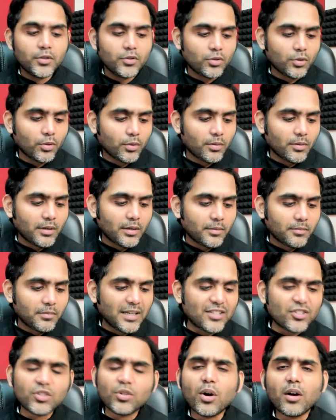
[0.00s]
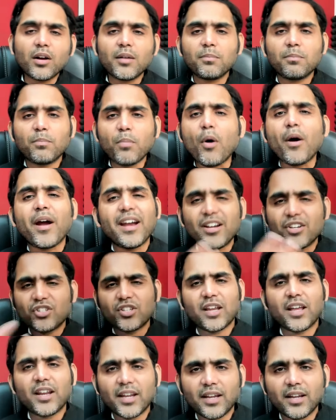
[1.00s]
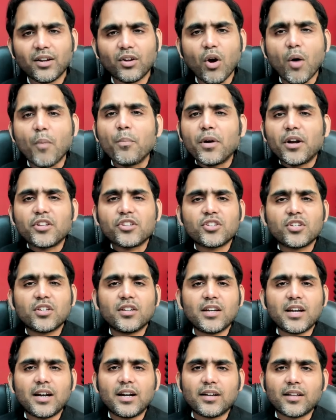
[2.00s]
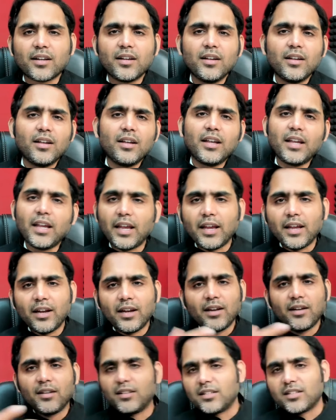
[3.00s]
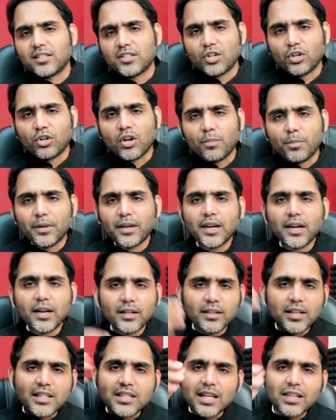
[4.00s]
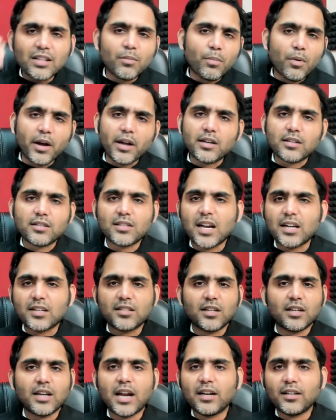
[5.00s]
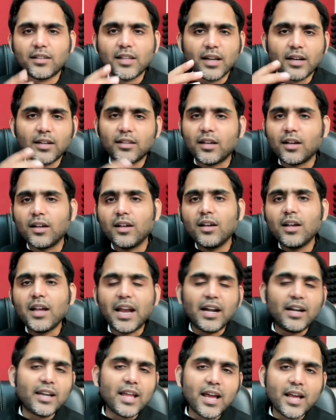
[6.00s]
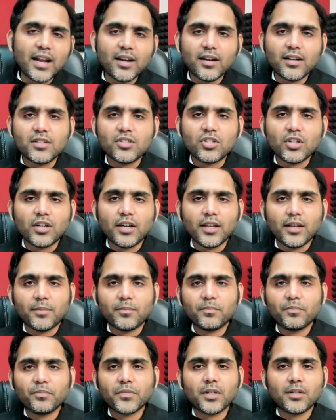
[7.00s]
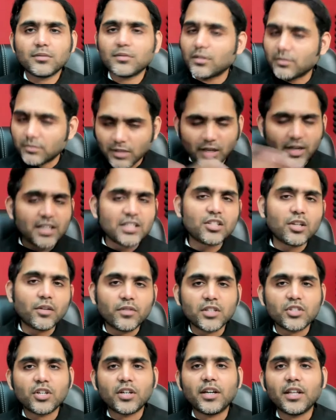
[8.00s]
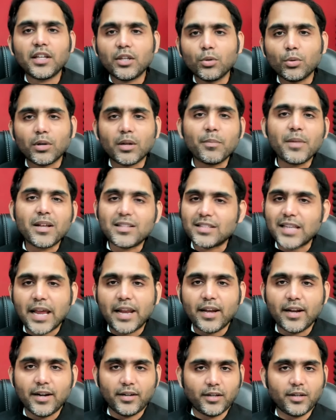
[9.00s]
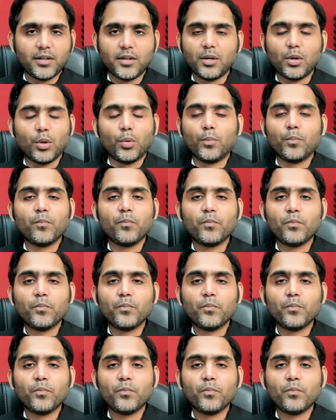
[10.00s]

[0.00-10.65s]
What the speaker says: So it's not a point sharing competition that, hey, this is a topic and these are the points, that's it, and then the entire GD, the rest of the GD, you remain silent. No,